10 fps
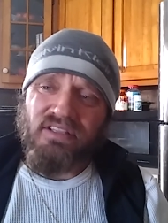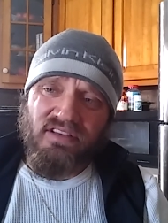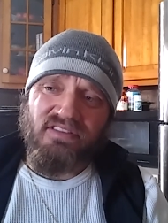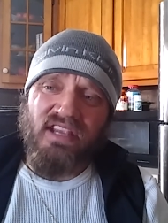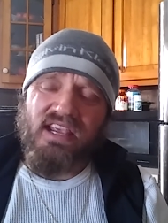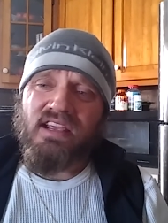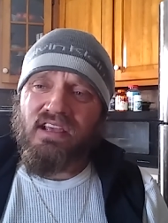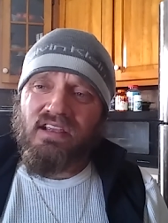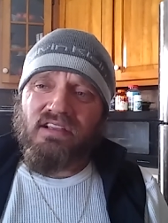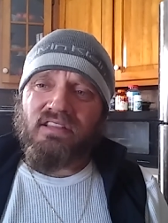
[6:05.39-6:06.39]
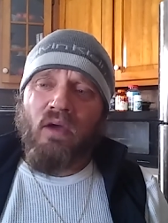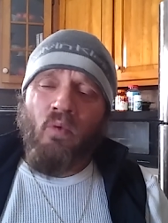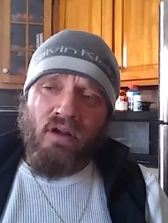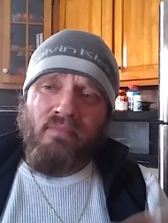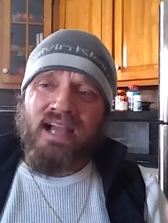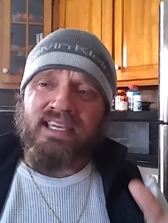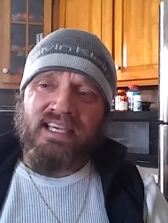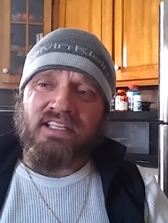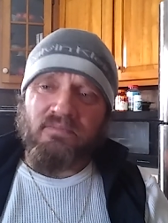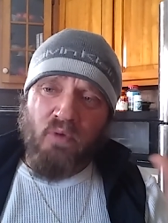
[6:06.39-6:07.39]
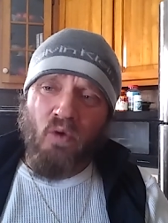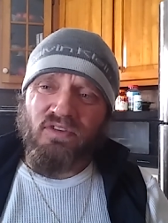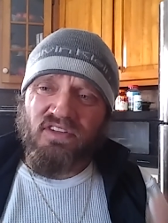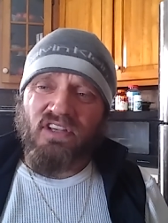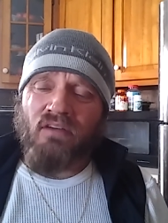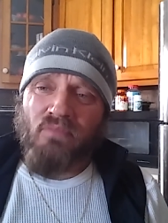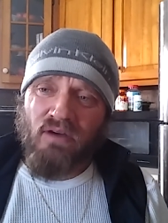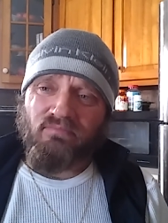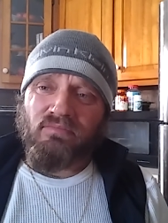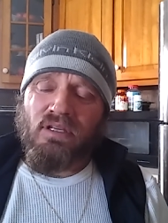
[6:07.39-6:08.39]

to see that one of my kids has posted something up